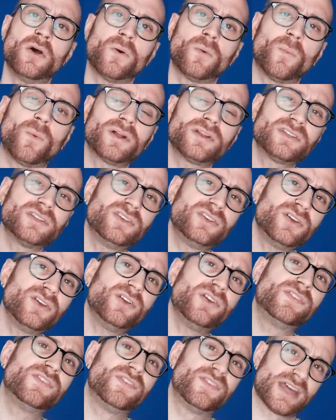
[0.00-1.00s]
What do
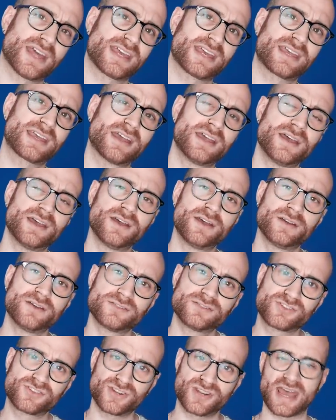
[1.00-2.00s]
you think
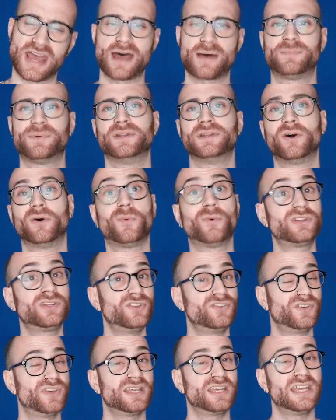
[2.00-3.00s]
should happen, or what do
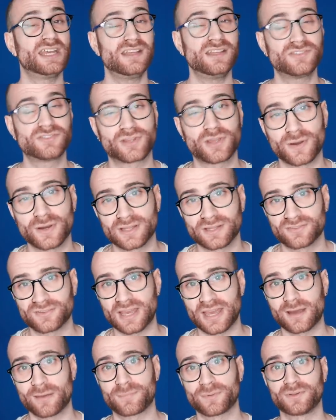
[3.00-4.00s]
you think is going to
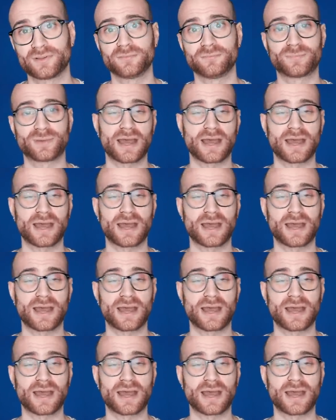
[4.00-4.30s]
happen?